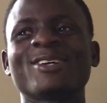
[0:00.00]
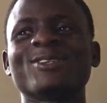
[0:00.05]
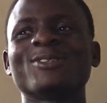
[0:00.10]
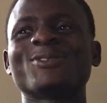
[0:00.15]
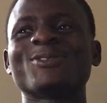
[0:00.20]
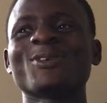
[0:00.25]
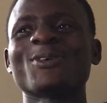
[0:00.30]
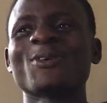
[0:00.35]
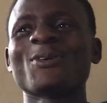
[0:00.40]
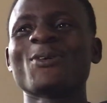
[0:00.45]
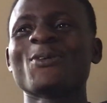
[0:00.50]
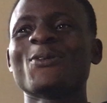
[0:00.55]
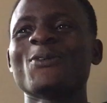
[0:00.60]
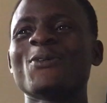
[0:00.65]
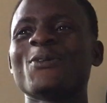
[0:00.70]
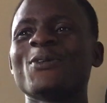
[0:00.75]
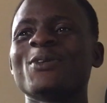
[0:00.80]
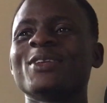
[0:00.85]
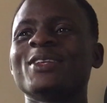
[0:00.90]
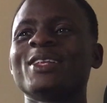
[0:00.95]
So
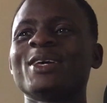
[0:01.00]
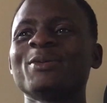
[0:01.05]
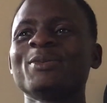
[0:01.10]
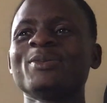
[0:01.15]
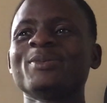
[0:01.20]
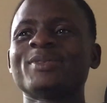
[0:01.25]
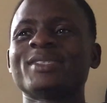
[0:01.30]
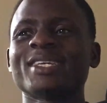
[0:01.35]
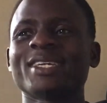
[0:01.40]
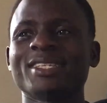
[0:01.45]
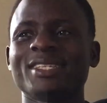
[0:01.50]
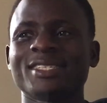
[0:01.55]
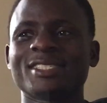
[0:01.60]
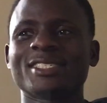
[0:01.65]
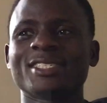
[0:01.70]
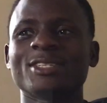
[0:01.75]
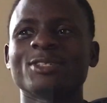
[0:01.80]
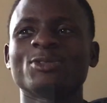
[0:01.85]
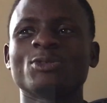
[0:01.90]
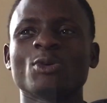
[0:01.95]
let me say
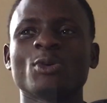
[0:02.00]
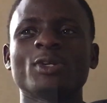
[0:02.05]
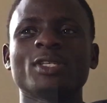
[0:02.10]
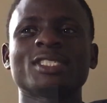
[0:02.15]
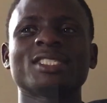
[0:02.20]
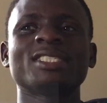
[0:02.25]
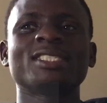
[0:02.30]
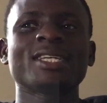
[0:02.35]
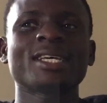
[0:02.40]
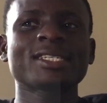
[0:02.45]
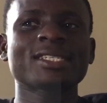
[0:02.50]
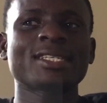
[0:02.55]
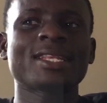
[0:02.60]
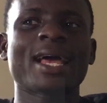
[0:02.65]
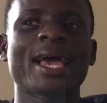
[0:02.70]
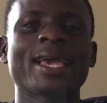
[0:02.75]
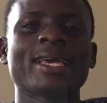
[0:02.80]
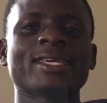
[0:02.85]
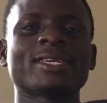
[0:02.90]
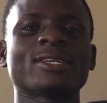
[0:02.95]
this. So it's just
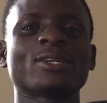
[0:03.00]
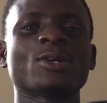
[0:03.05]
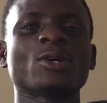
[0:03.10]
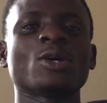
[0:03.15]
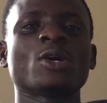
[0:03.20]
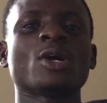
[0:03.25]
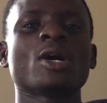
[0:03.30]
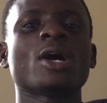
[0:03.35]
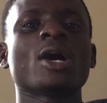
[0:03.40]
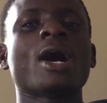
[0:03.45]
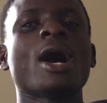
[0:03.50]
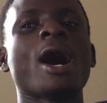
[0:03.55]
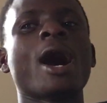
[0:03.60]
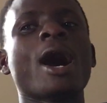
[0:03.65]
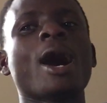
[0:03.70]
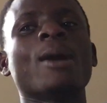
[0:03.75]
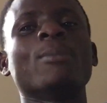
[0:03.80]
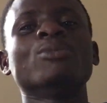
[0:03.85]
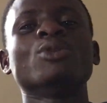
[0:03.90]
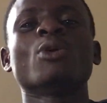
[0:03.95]
like
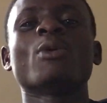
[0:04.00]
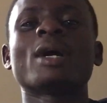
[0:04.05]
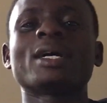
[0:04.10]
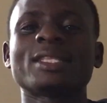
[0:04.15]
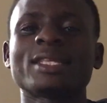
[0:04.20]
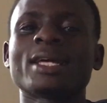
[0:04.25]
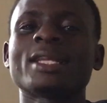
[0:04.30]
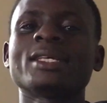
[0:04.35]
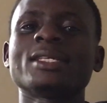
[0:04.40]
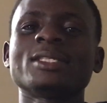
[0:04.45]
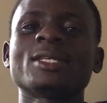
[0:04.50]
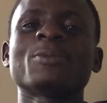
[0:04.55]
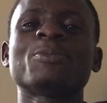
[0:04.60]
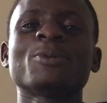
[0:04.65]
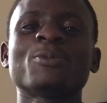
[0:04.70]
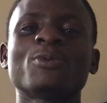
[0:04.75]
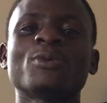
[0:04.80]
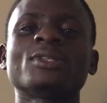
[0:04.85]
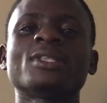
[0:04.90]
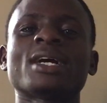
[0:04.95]
Noah telling the
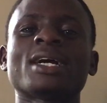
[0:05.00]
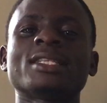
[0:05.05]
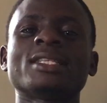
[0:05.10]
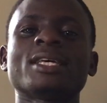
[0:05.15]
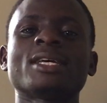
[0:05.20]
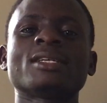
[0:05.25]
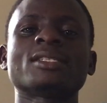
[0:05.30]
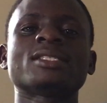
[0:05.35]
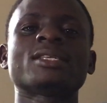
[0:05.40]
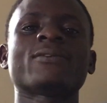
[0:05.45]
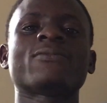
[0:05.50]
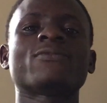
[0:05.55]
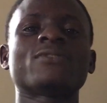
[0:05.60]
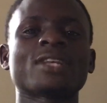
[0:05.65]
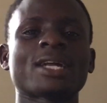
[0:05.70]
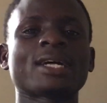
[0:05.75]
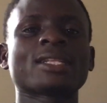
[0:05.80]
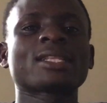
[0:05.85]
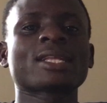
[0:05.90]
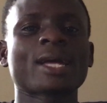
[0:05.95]
people that there's a
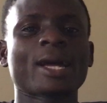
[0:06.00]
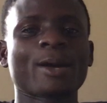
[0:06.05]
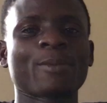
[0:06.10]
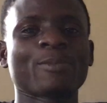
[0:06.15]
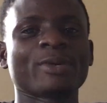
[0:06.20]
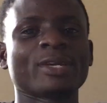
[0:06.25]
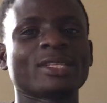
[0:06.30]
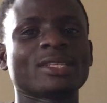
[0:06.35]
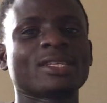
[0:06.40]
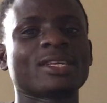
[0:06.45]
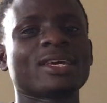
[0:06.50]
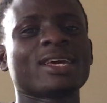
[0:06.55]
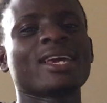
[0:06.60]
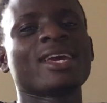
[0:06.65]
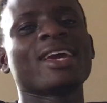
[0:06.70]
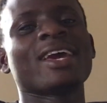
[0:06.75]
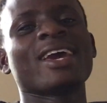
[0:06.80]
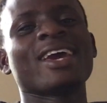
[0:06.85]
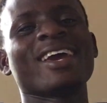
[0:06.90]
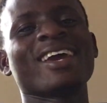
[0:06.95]
flood coming.
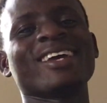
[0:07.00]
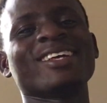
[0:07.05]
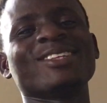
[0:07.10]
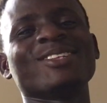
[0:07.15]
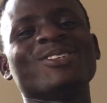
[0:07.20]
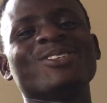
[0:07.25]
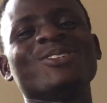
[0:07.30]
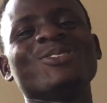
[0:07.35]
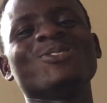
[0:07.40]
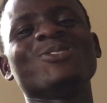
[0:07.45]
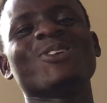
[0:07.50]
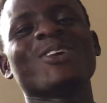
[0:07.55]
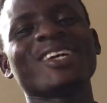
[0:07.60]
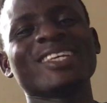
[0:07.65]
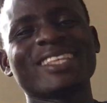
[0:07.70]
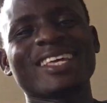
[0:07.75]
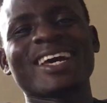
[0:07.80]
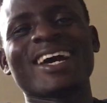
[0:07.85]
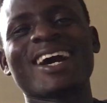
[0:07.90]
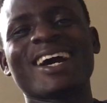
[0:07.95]
and
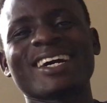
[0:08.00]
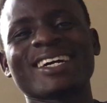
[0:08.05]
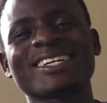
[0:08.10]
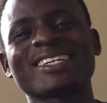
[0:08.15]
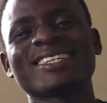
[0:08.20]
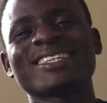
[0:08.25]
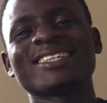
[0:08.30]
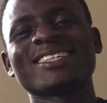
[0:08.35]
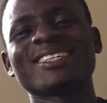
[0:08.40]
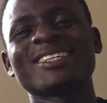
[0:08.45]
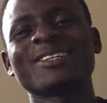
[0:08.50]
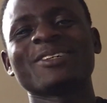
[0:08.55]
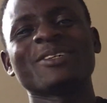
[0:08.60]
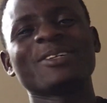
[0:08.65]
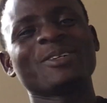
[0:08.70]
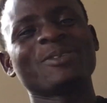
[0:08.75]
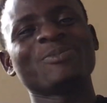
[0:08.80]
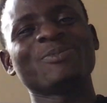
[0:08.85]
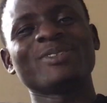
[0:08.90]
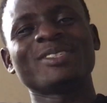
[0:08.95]
join the ark
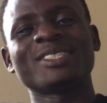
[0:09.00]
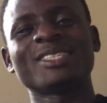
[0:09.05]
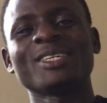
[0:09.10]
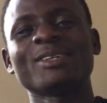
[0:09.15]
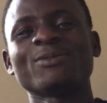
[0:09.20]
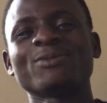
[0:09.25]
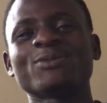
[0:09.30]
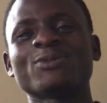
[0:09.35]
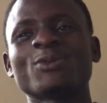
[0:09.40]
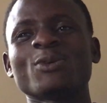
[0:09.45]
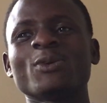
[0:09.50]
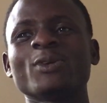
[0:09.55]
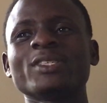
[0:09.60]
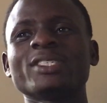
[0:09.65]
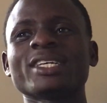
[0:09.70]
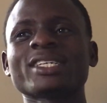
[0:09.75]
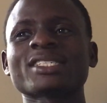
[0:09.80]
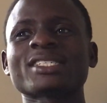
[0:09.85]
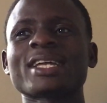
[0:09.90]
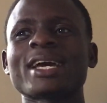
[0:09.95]
and be saved. So
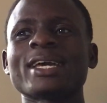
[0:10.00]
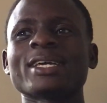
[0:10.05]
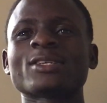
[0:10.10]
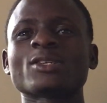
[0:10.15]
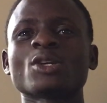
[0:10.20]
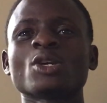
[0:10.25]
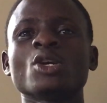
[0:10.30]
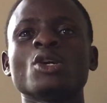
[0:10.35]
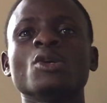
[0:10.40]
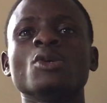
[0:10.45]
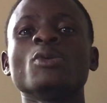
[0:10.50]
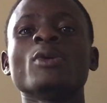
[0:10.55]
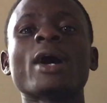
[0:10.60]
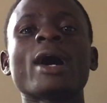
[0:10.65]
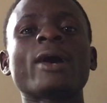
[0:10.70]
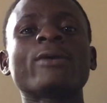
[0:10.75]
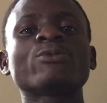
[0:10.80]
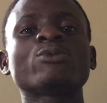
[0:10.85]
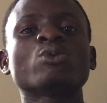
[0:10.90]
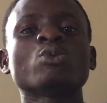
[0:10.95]
just like you
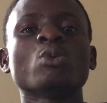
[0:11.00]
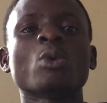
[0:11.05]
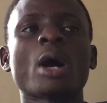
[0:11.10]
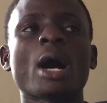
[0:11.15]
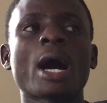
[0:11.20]
have to